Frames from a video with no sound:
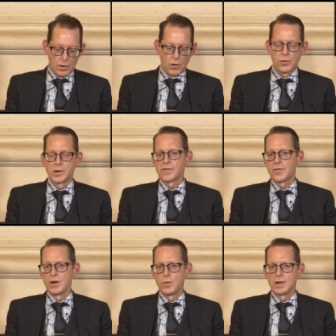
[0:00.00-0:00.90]
Or is
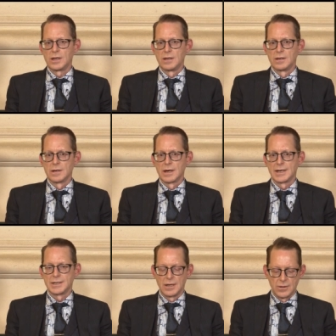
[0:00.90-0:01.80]
free will
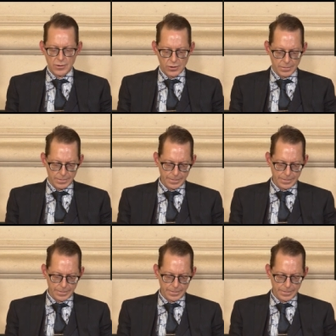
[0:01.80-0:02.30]
and delusion?